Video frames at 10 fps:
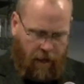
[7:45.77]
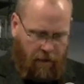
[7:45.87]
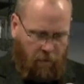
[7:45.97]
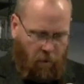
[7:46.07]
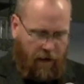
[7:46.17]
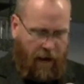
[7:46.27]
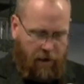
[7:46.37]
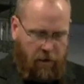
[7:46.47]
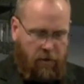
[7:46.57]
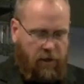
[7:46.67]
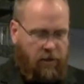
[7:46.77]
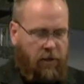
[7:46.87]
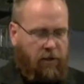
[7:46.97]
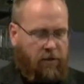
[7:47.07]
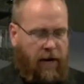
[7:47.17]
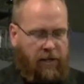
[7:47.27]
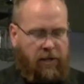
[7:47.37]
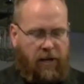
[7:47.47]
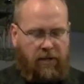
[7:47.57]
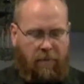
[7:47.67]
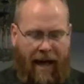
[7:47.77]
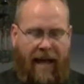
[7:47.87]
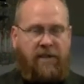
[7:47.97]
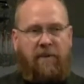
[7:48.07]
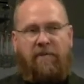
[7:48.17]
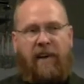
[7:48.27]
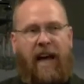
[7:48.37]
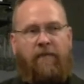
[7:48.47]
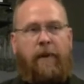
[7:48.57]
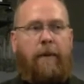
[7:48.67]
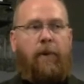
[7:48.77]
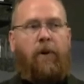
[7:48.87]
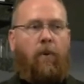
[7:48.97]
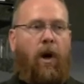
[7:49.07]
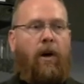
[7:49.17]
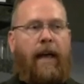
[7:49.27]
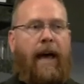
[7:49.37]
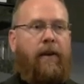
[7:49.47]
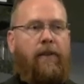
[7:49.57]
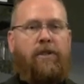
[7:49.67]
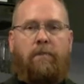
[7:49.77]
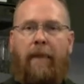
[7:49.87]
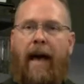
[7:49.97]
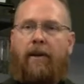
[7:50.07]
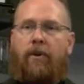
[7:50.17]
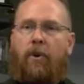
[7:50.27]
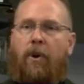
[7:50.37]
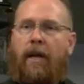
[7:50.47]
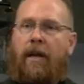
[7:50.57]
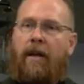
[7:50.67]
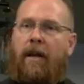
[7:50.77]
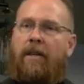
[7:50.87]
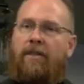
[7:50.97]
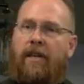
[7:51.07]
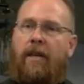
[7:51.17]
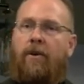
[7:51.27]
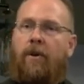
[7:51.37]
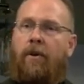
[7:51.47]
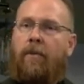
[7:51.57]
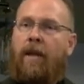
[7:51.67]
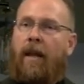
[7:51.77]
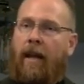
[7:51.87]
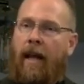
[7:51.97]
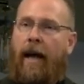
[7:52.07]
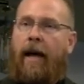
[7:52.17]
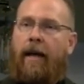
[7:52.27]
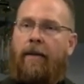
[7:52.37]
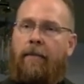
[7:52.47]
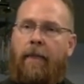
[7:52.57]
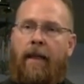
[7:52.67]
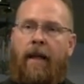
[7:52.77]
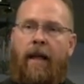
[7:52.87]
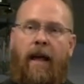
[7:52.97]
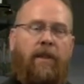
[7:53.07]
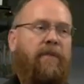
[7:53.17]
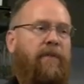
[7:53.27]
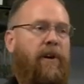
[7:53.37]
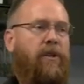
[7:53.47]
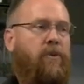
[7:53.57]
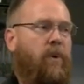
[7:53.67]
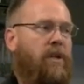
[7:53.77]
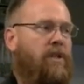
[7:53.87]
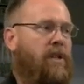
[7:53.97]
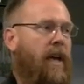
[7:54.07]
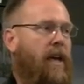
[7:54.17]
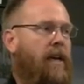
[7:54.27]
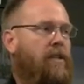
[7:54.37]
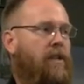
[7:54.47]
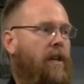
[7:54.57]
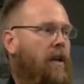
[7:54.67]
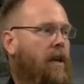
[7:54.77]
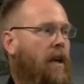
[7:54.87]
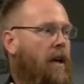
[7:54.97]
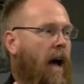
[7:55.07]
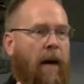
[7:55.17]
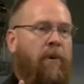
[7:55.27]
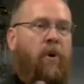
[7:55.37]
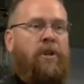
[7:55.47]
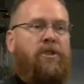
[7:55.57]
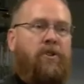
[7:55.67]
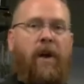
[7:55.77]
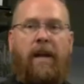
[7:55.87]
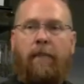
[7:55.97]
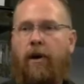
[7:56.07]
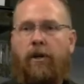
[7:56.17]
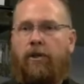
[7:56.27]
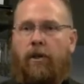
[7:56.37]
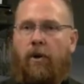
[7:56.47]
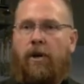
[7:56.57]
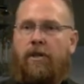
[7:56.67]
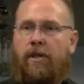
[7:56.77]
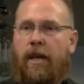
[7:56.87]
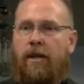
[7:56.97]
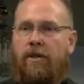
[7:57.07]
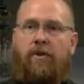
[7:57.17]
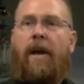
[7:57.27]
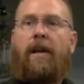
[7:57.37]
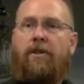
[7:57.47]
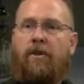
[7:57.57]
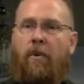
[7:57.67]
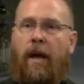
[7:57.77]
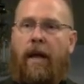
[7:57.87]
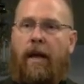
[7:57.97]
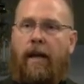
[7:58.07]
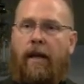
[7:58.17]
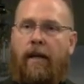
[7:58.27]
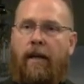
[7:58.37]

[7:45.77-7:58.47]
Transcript: And what I use as an illustration is imagine five people walk out of this back door in a, a single line. And the first one says, I'm going straight because the Lord says straight is the way.